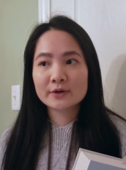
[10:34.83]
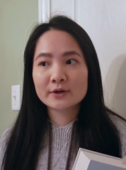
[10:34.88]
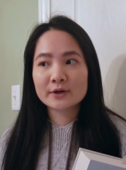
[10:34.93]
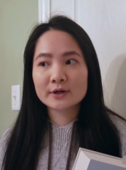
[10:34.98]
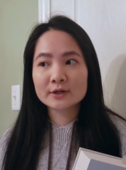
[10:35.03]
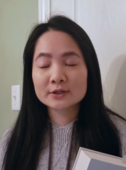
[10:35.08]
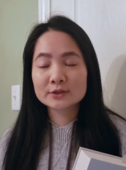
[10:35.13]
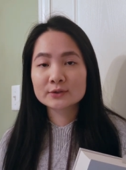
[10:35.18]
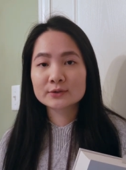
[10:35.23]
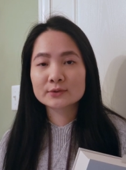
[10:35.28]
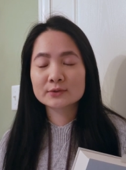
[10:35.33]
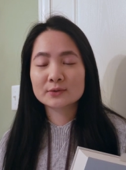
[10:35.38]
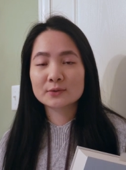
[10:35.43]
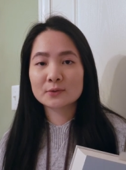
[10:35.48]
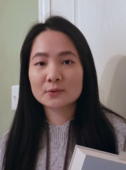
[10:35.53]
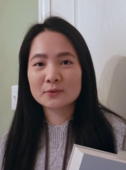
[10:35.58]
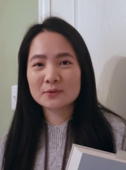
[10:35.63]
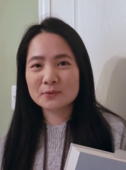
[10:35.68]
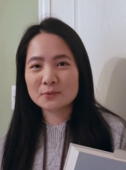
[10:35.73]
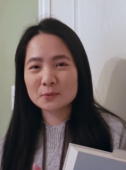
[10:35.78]
under
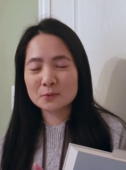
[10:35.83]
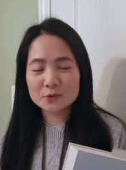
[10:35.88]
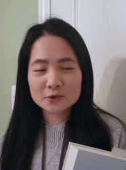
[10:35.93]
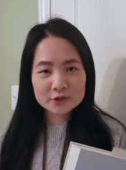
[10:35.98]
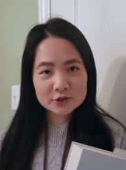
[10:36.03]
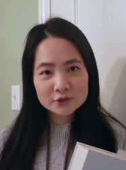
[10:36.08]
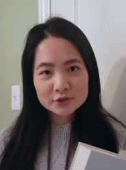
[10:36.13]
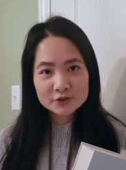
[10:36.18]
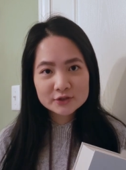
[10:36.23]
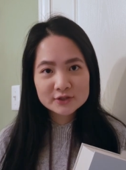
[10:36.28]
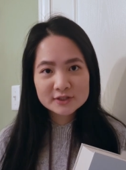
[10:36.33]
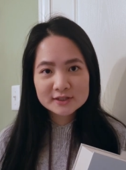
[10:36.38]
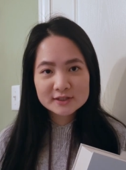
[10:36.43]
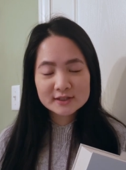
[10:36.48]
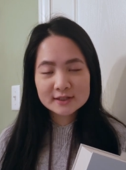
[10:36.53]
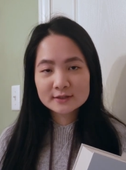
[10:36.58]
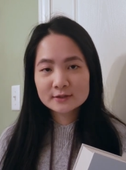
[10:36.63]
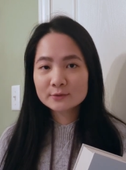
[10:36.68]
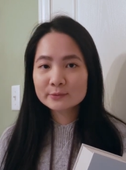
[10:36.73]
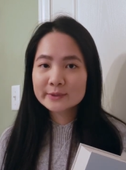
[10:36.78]
orders
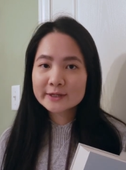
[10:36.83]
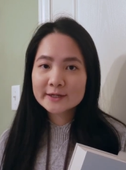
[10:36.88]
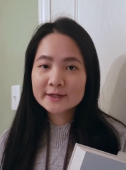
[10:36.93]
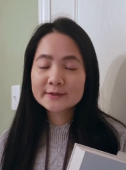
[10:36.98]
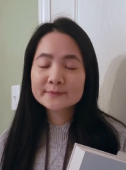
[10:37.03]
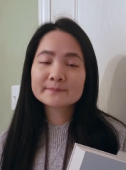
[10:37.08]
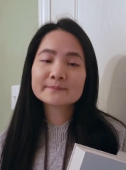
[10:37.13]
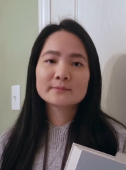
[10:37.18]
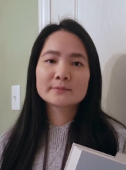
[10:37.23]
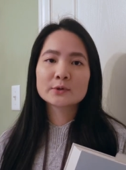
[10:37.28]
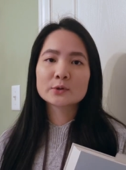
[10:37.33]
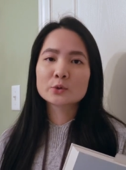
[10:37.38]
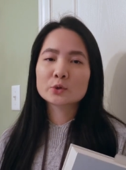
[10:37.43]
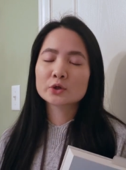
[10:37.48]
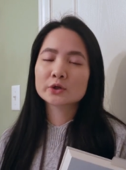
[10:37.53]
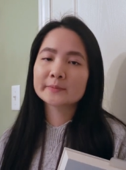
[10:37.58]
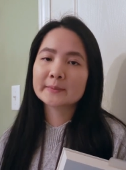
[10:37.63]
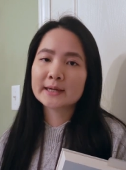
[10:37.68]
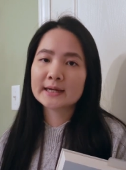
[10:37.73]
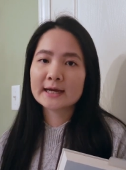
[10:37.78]
in a way, but
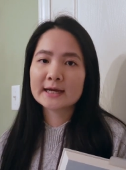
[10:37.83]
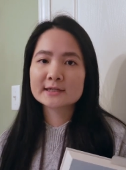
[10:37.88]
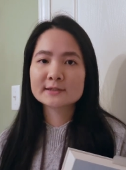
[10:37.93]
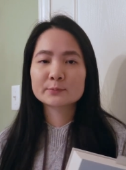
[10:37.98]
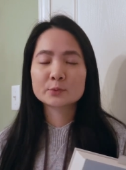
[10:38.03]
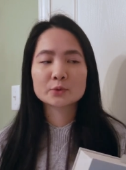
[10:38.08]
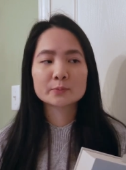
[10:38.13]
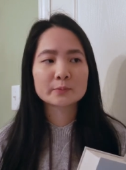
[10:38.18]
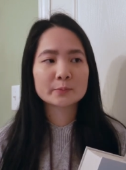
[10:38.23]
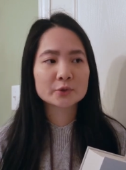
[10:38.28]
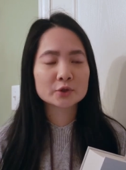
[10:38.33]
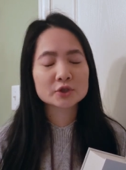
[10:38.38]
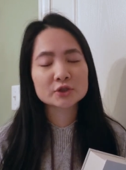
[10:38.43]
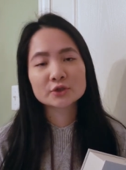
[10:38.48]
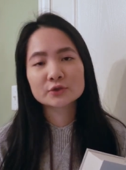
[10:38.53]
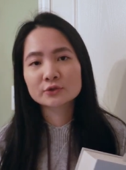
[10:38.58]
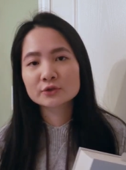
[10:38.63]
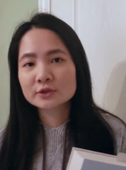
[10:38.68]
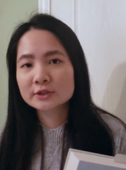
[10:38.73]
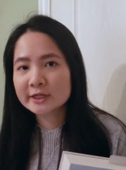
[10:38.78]
Cormac has more
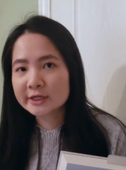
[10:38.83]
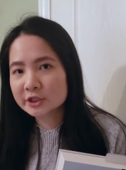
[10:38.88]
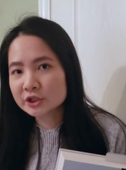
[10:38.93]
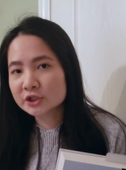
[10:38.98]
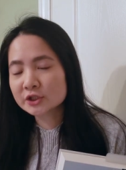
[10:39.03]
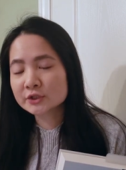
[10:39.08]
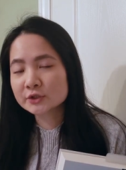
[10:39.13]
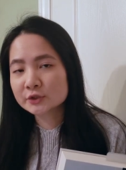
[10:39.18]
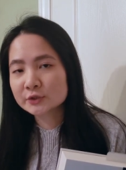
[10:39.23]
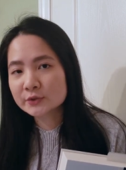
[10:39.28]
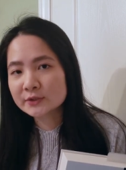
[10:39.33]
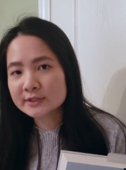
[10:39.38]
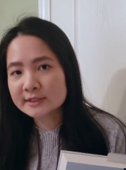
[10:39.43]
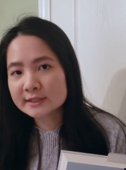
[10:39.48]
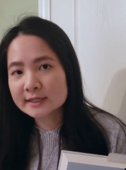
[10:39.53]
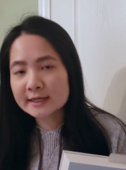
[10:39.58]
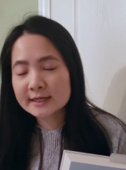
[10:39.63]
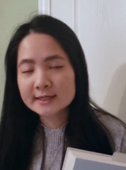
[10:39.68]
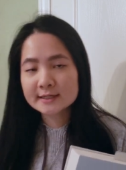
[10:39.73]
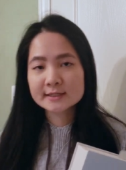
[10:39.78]
personal connection to this
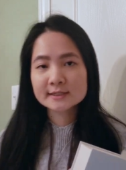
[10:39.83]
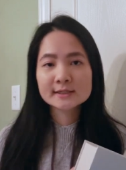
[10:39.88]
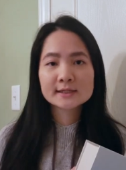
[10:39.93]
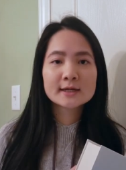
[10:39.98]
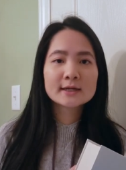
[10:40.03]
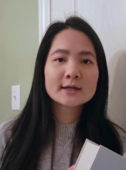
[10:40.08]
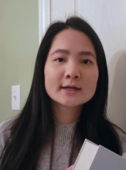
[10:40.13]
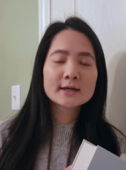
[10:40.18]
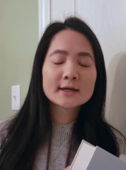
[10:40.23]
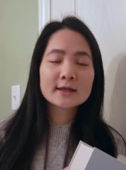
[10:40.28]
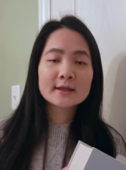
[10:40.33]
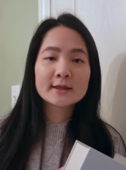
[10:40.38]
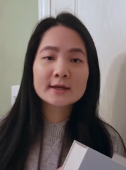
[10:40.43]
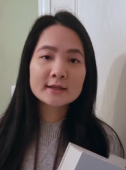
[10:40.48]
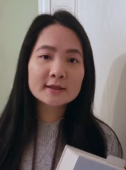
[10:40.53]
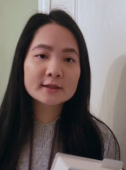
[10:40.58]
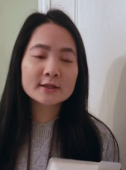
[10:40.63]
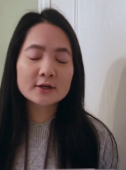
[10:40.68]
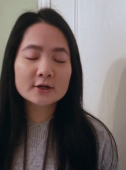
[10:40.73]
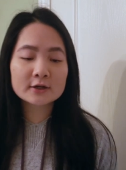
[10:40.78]
case than
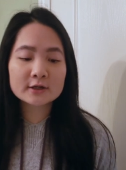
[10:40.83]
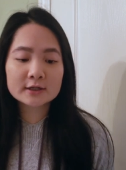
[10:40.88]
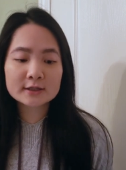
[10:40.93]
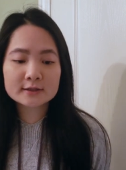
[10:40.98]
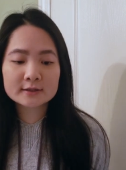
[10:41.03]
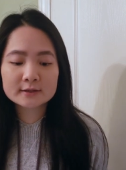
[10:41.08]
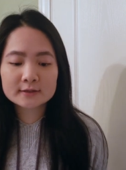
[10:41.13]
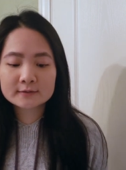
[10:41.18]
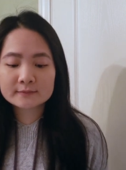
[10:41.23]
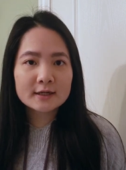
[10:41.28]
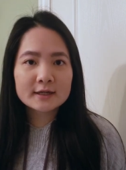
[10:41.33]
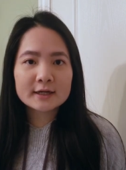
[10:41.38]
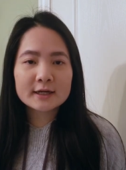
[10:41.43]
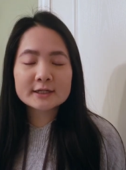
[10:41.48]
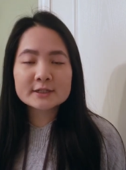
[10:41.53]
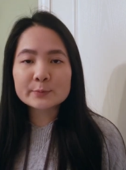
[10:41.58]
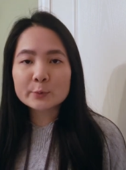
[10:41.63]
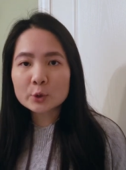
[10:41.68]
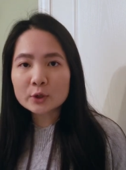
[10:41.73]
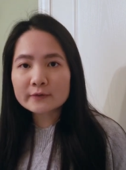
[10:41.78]
Tharion.
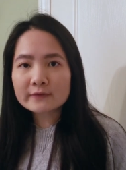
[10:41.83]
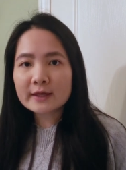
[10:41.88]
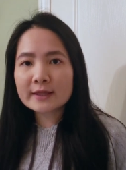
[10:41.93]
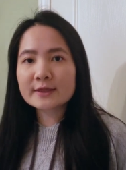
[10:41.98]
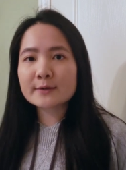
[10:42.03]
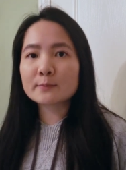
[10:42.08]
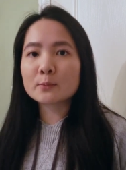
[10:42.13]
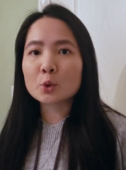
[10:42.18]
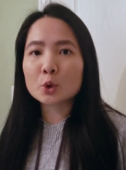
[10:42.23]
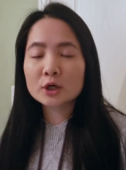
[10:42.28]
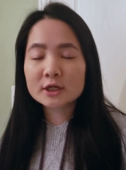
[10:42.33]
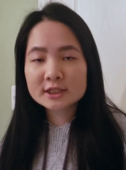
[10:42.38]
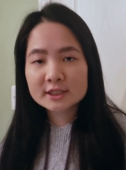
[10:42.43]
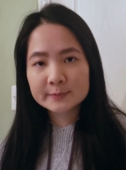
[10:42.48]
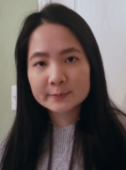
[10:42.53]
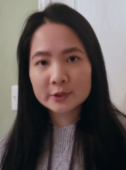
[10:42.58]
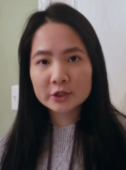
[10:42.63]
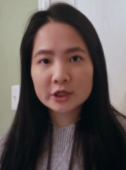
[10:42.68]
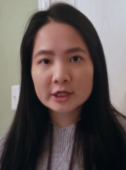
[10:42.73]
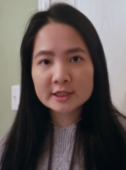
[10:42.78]
It's more like the more
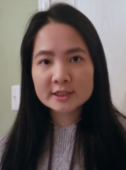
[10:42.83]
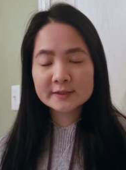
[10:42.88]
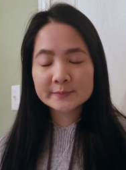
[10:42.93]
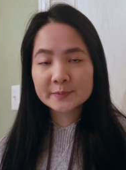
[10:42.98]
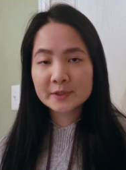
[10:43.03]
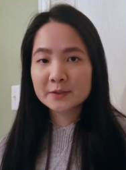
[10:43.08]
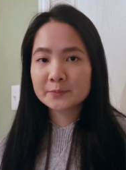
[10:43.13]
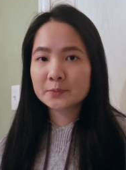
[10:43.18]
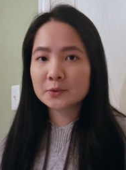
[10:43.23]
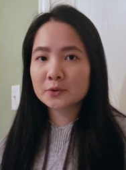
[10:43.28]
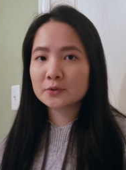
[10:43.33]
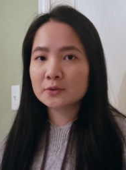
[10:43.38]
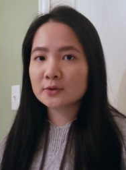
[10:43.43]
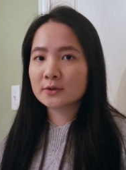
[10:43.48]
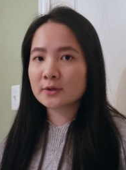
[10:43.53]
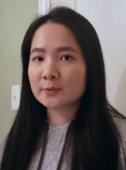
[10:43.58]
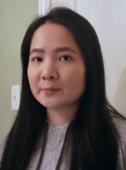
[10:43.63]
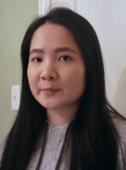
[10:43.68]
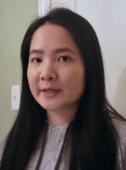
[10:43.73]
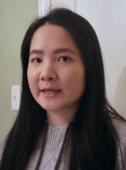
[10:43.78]
experienced
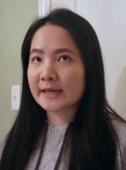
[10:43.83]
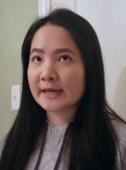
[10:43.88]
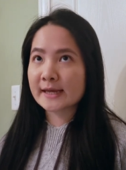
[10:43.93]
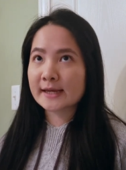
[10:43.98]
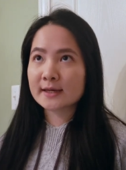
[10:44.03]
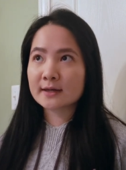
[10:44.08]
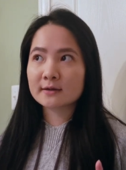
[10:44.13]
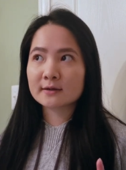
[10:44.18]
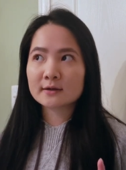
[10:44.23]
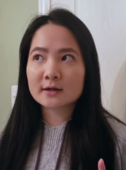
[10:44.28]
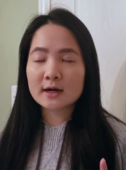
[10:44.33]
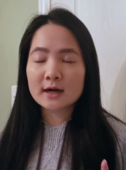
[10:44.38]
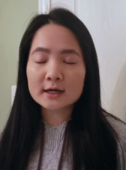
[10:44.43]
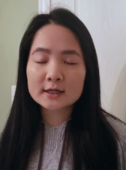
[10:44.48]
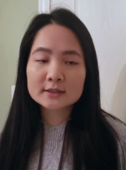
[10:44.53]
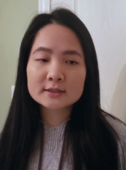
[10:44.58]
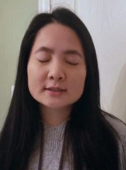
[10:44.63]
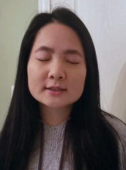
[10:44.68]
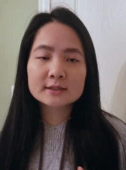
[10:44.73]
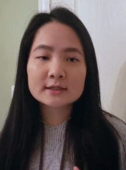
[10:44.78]
people being
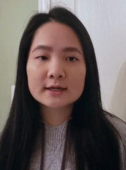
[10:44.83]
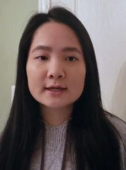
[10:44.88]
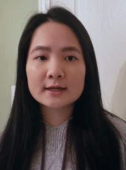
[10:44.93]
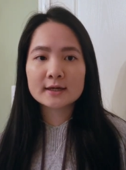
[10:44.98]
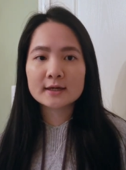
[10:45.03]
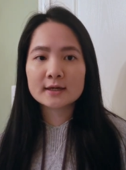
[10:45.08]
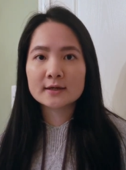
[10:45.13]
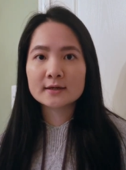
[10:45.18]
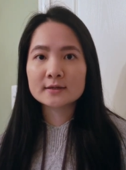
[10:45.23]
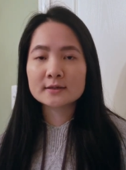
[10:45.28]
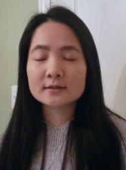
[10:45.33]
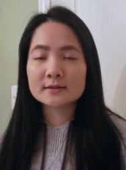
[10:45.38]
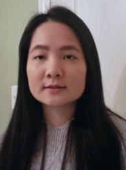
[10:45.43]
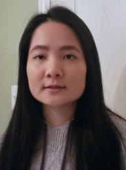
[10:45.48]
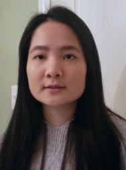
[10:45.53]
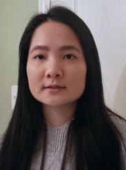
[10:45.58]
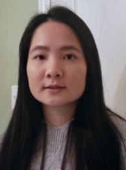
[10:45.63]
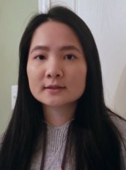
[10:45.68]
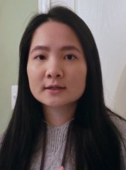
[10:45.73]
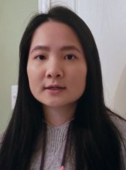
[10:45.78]
Hunt
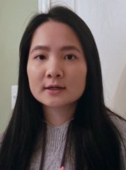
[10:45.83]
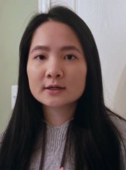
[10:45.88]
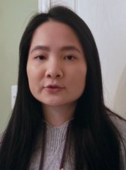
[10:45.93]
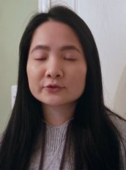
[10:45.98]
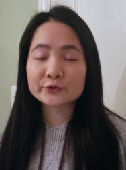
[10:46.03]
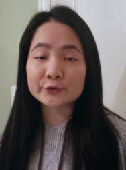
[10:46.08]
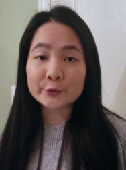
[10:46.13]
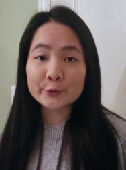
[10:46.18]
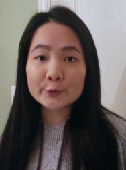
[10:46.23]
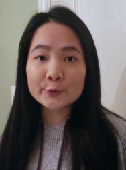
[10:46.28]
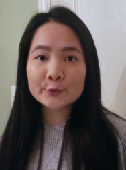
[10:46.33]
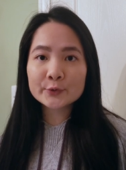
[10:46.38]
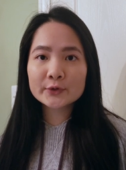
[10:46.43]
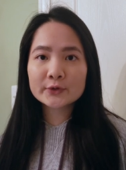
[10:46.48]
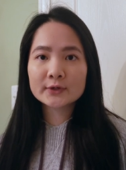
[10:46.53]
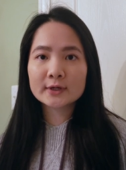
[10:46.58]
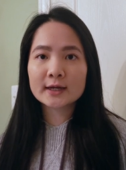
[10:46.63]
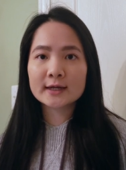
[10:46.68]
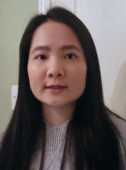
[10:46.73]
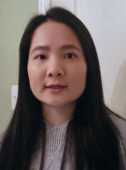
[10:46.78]
and Ruhn
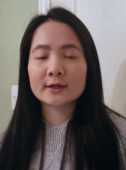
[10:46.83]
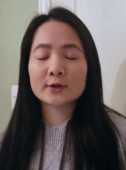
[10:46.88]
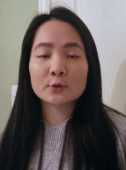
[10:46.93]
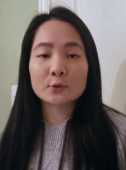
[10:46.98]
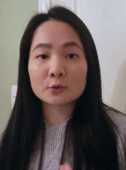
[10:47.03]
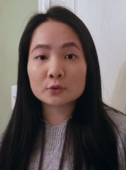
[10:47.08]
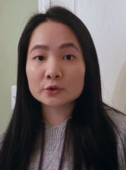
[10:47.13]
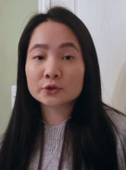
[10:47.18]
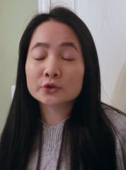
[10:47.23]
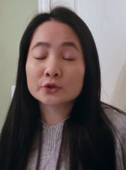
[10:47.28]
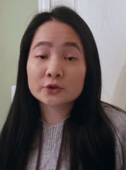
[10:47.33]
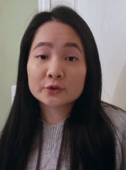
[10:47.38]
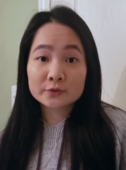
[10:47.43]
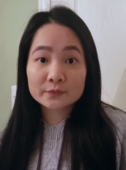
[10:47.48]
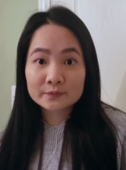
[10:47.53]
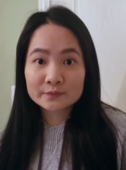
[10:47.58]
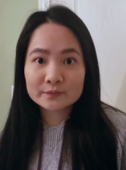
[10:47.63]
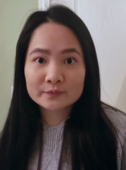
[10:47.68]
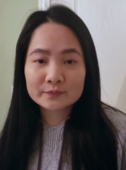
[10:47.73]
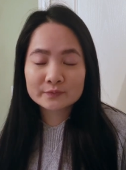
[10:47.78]
and like older
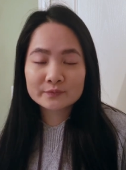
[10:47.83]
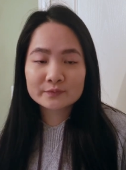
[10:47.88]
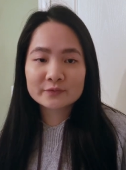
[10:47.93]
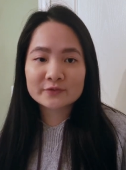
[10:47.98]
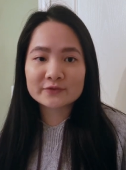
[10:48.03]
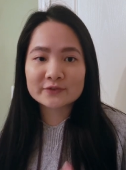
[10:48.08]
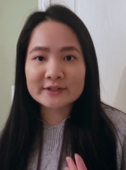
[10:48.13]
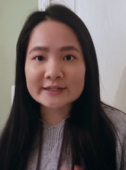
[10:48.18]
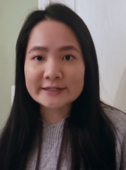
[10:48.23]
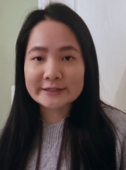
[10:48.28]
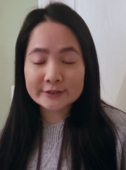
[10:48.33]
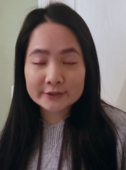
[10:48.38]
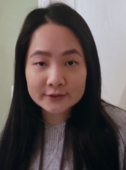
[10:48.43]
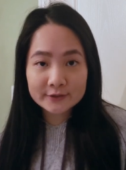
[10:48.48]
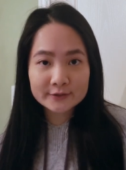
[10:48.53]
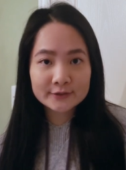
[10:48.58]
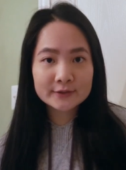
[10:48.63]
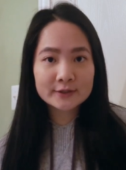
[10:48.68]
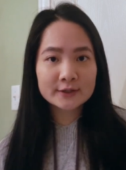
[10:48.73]
Vanir